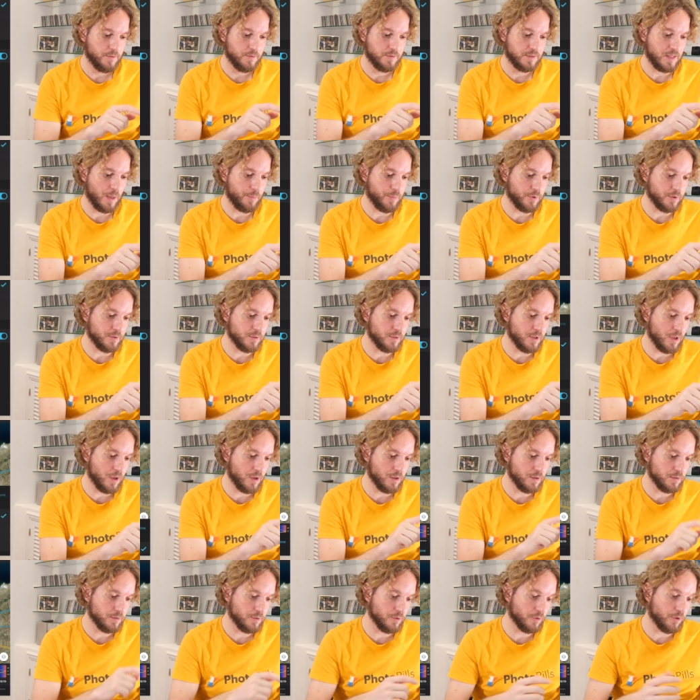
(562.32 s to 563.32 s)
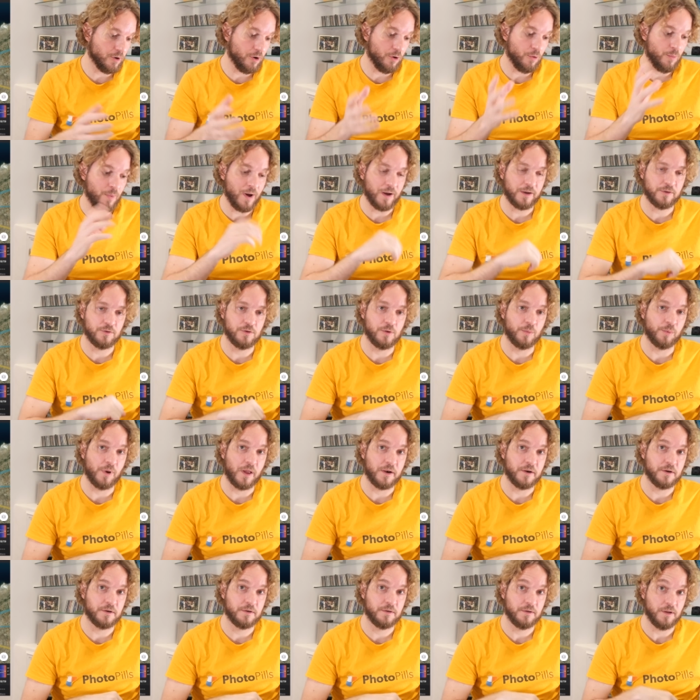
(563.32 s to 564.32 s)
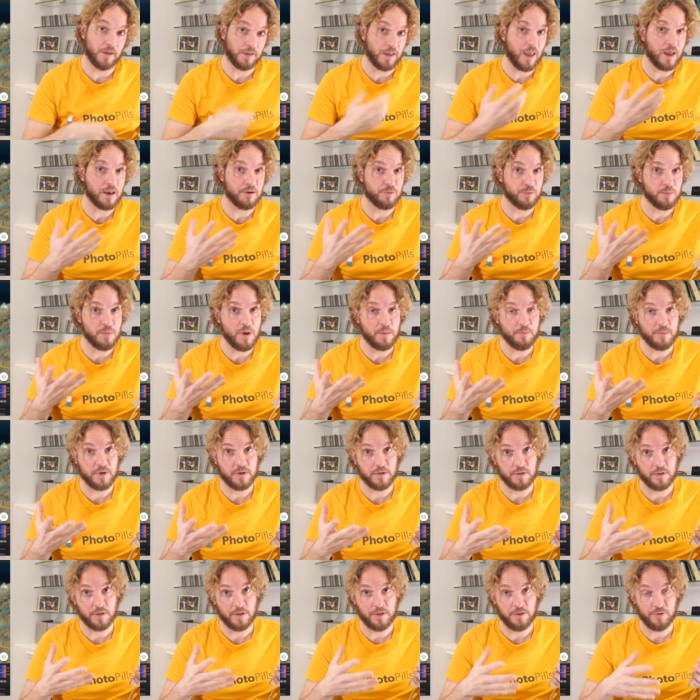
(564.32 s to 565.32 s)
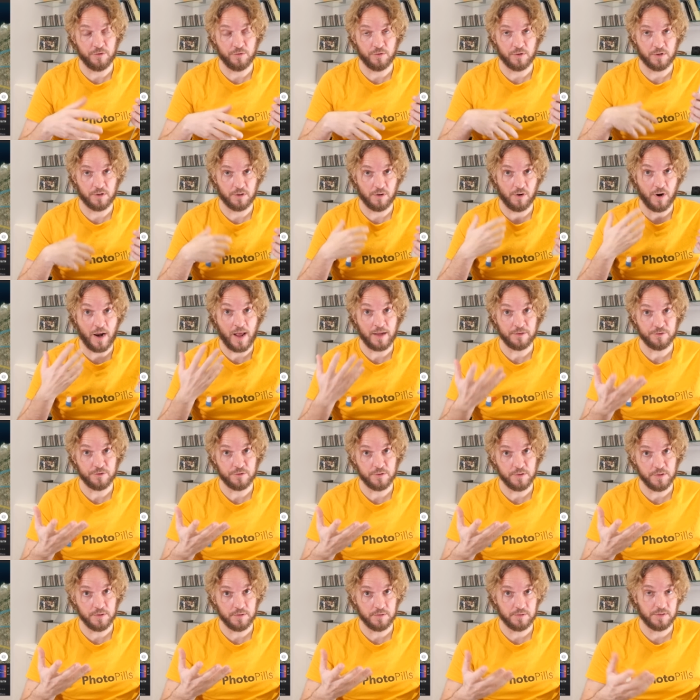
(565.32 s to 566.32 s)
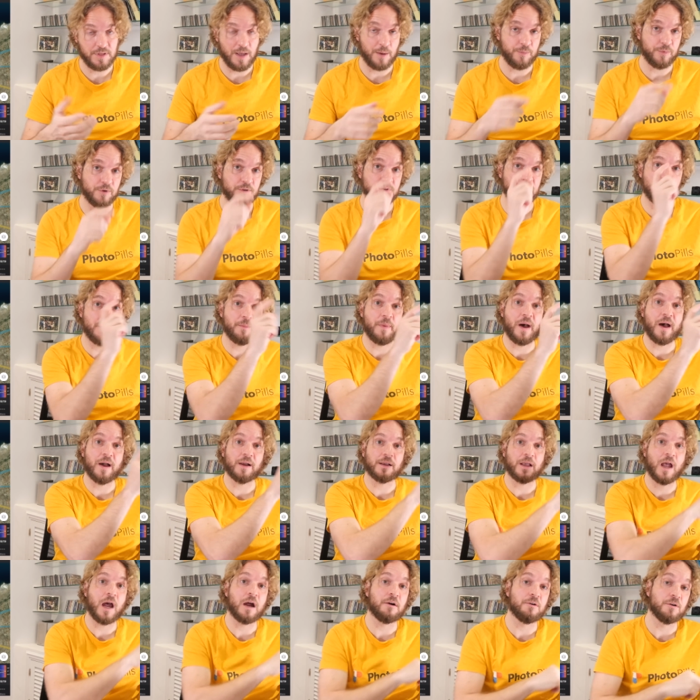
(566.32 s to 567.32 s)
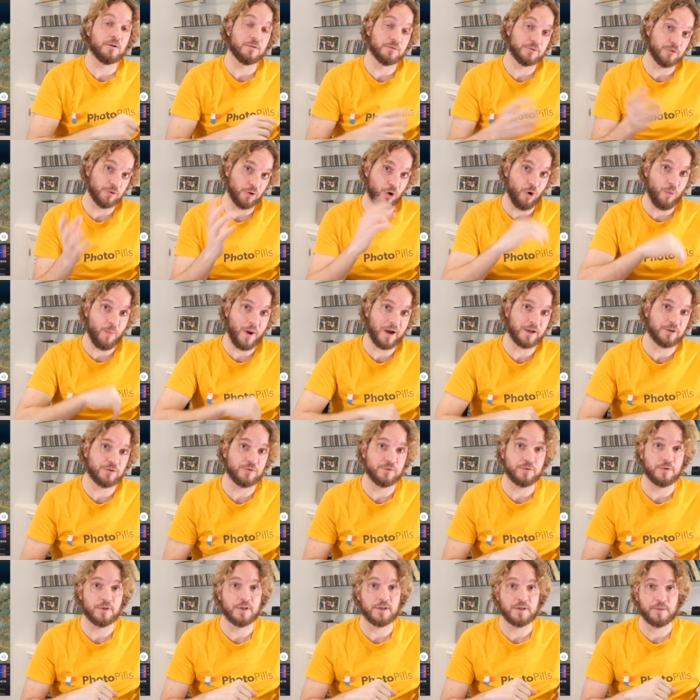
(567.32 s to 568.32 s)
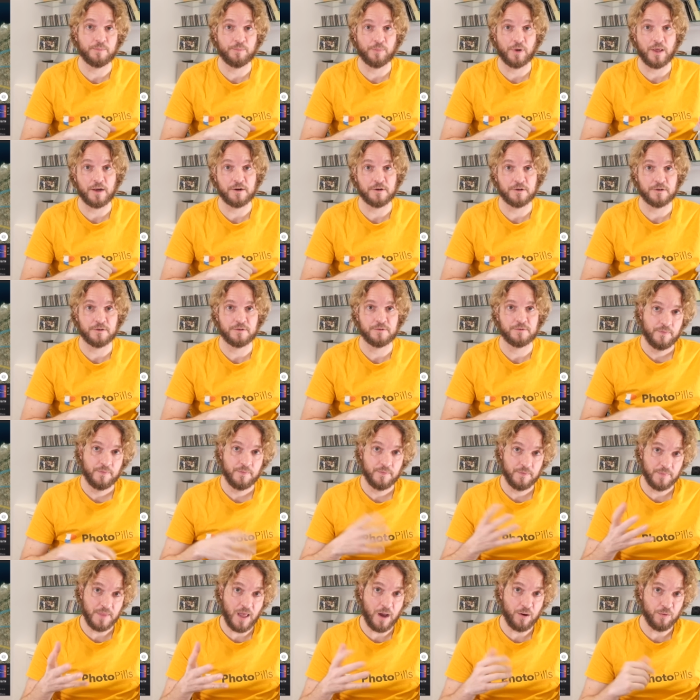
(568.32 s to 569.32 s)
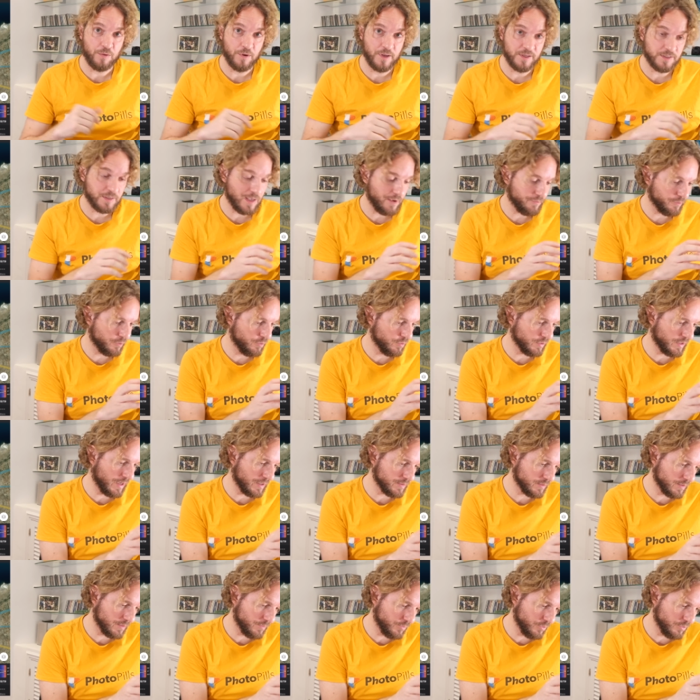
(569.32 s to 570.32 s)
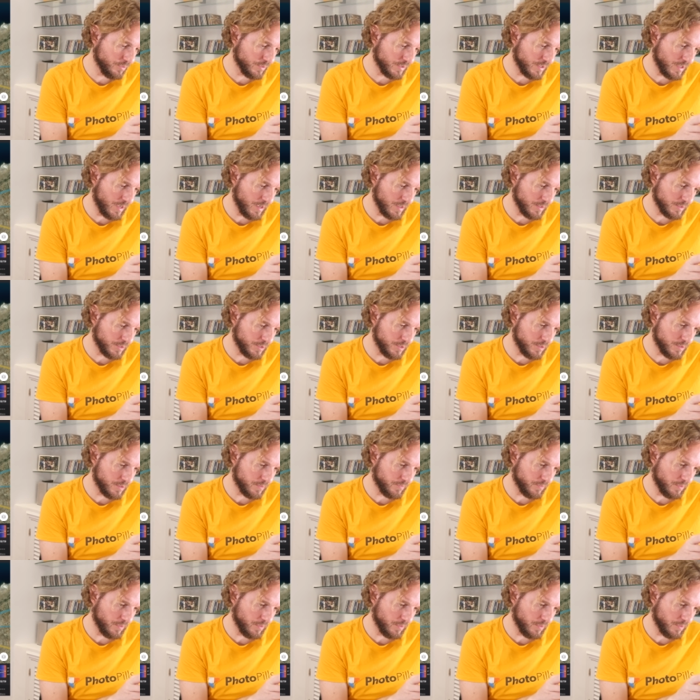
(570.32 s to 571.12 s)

Tap on done to go back to the planner. Again, remember, if you are on Android, tap on the back arrow to go back to the planner. Now let's have a look at the moon size here.